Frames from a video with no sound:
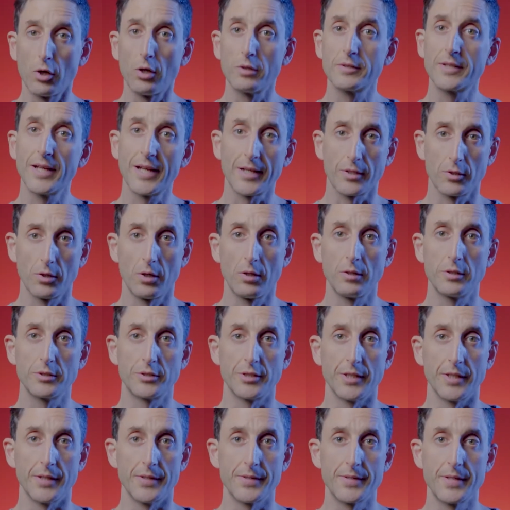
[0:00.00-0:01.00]
all
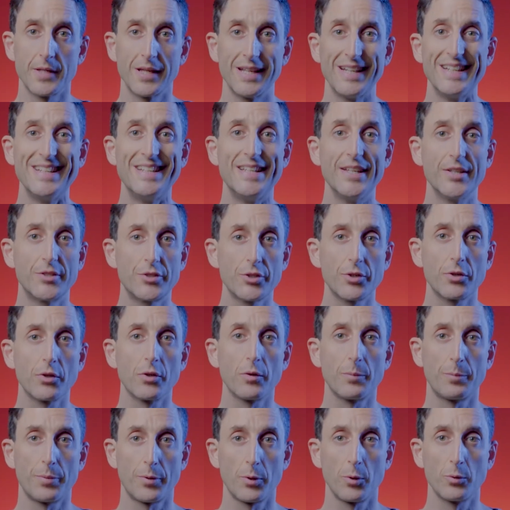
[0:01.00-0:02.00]
technologies,
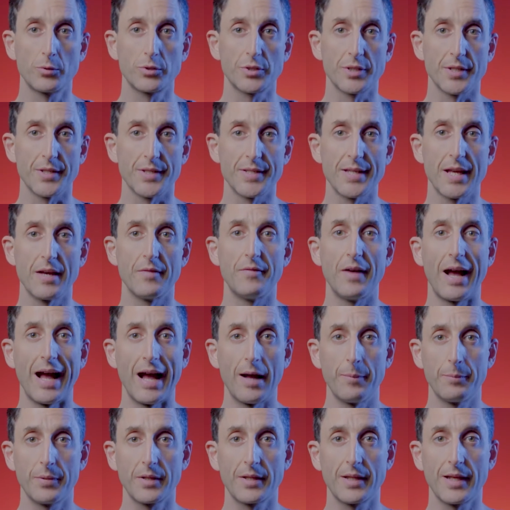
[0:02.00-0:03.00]
digital approaches have
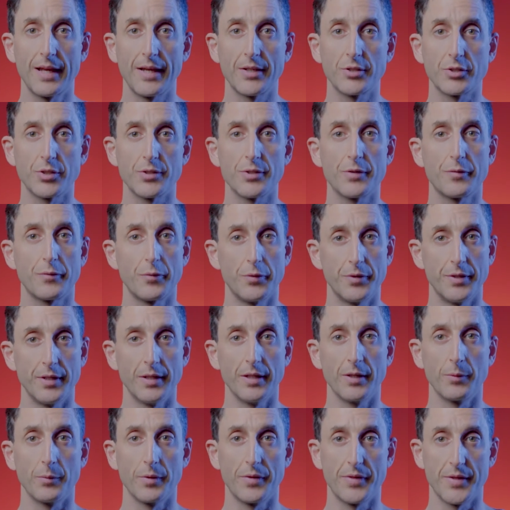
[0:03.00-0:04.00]
applications for
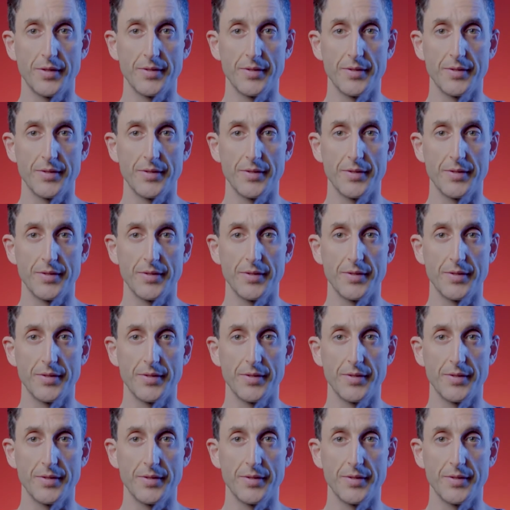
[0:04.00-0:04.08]
dealing with